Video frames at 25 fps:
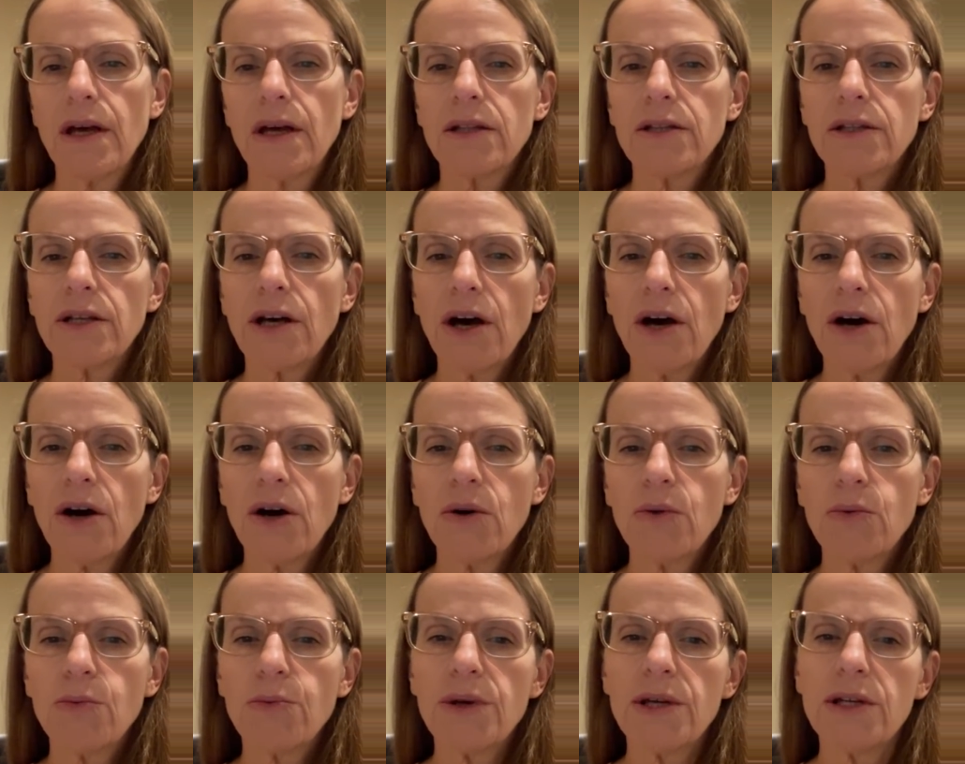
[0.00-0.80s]

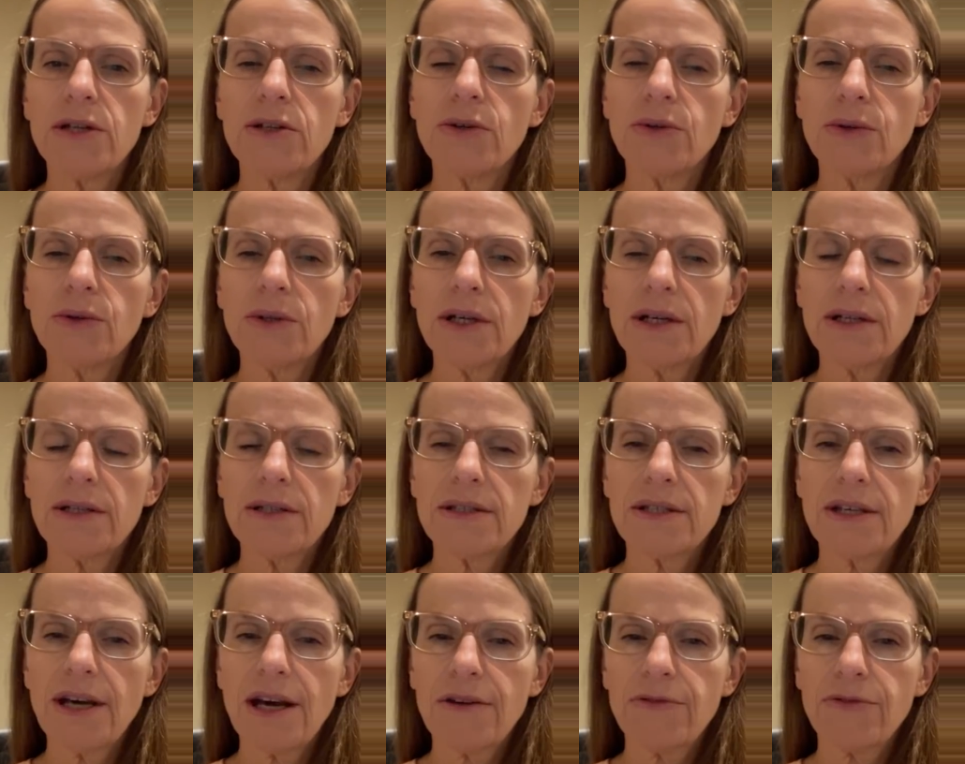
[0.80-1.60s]
Now, we know that
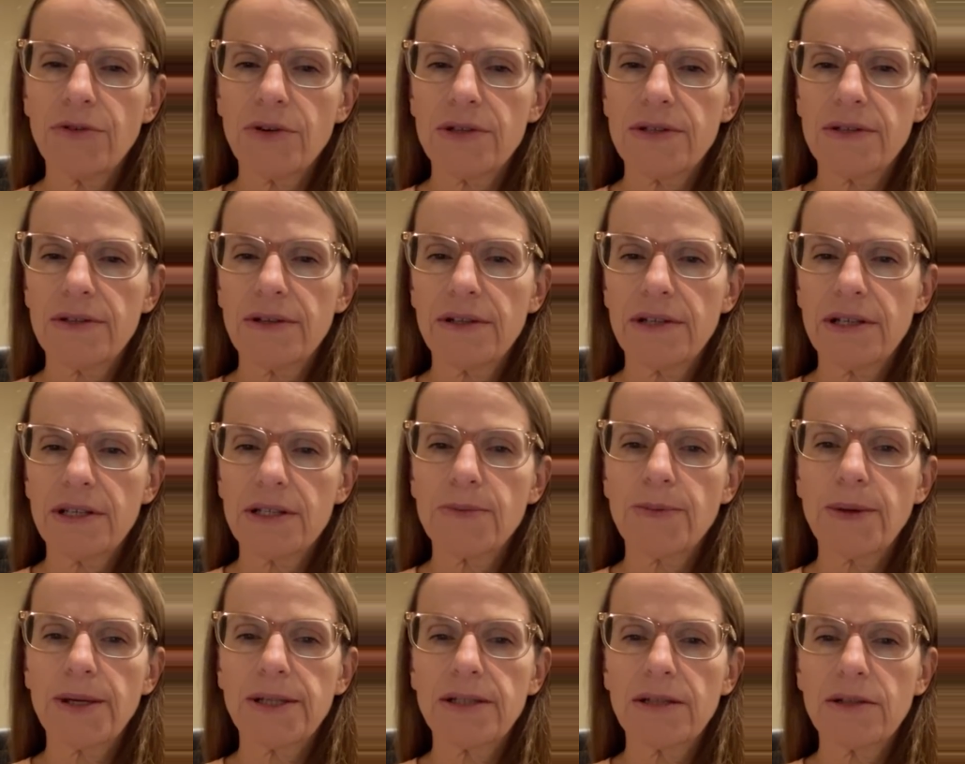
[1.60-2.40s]
the IFRS 9
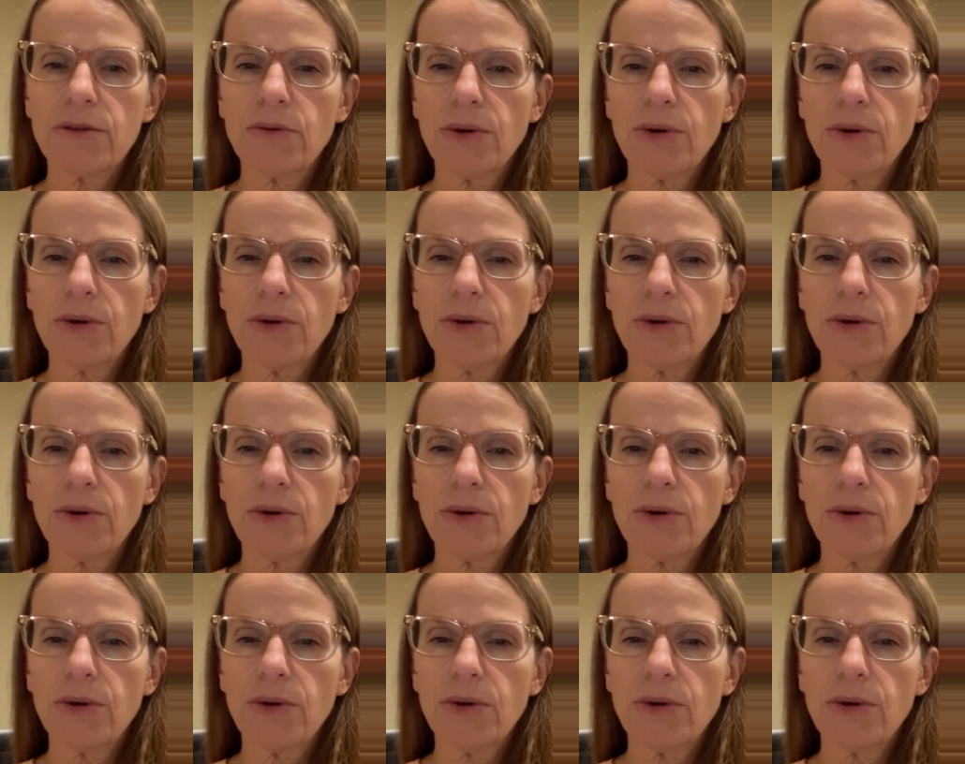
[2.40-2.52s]
expected